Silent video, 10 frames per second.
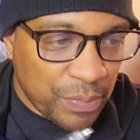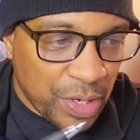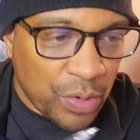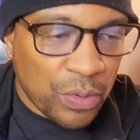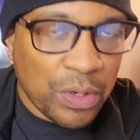
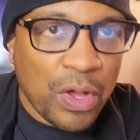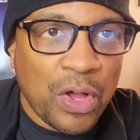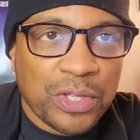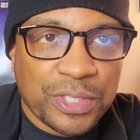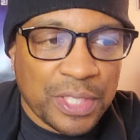Errol
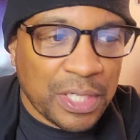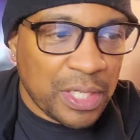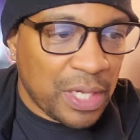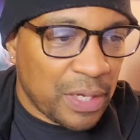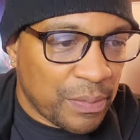lost, and
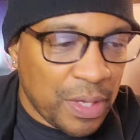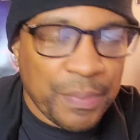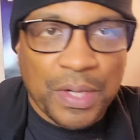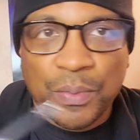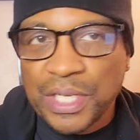
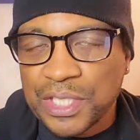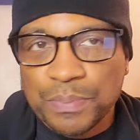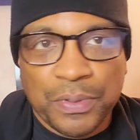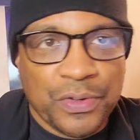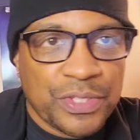coming up with
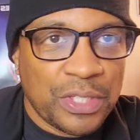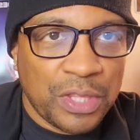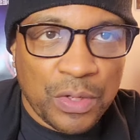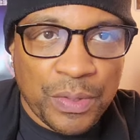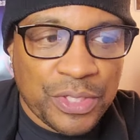conspiracy
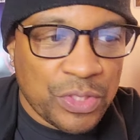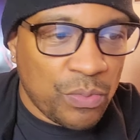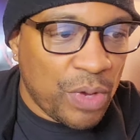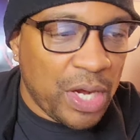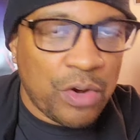theories to
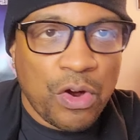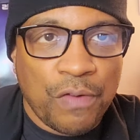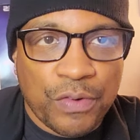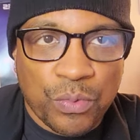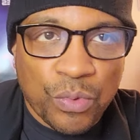why
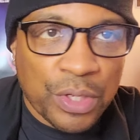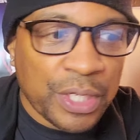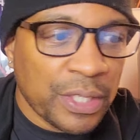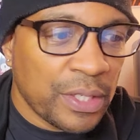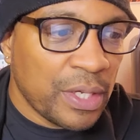Crawford
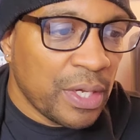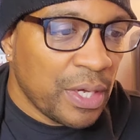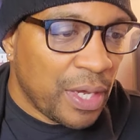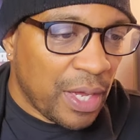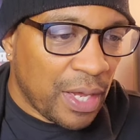won.
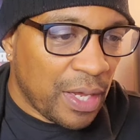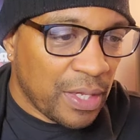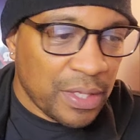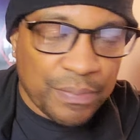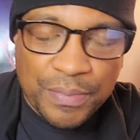
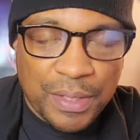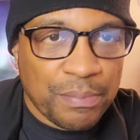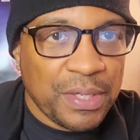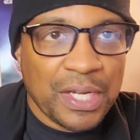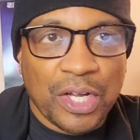
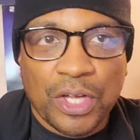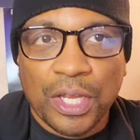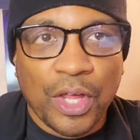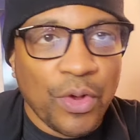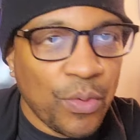Him being a
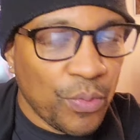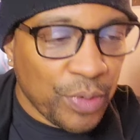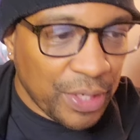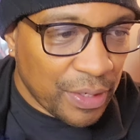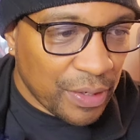
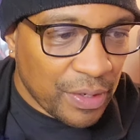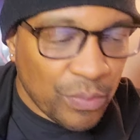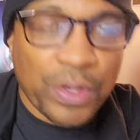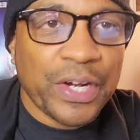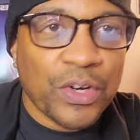clone, and
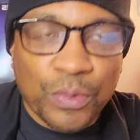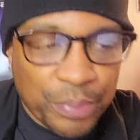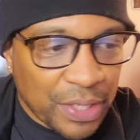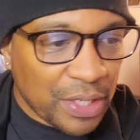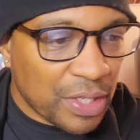well, Errol
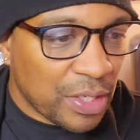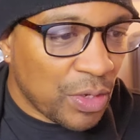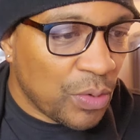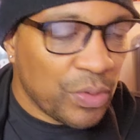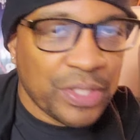being a
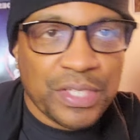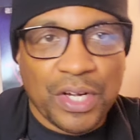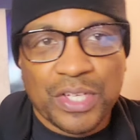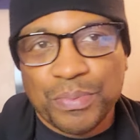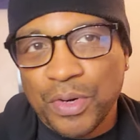clone, and
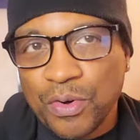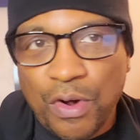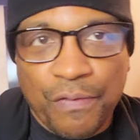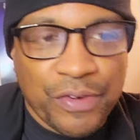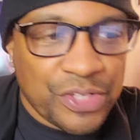Terence Bud
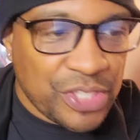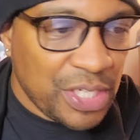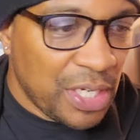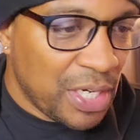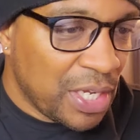Crawford
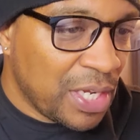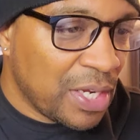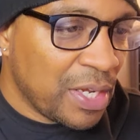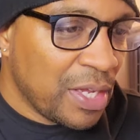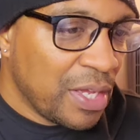
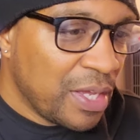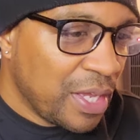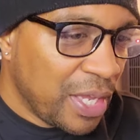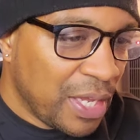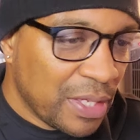cheating,
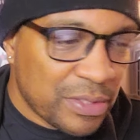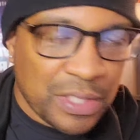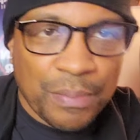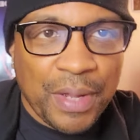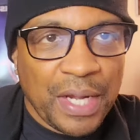and
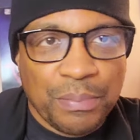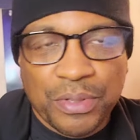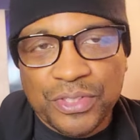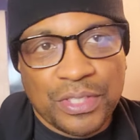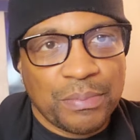somebody
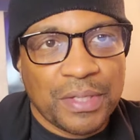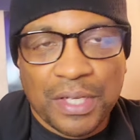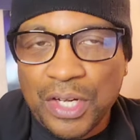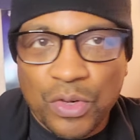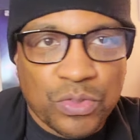put something
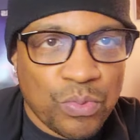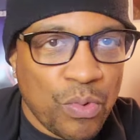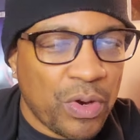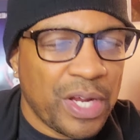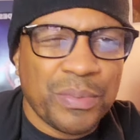in Errol's
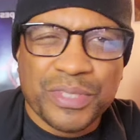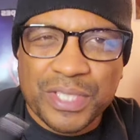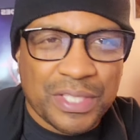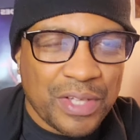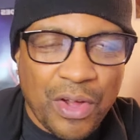water. It was
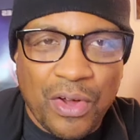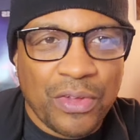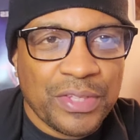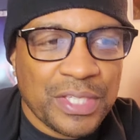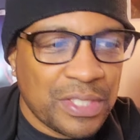just
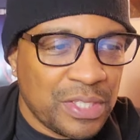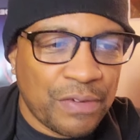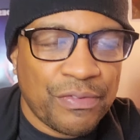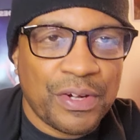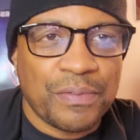all these
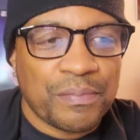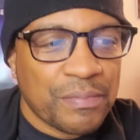different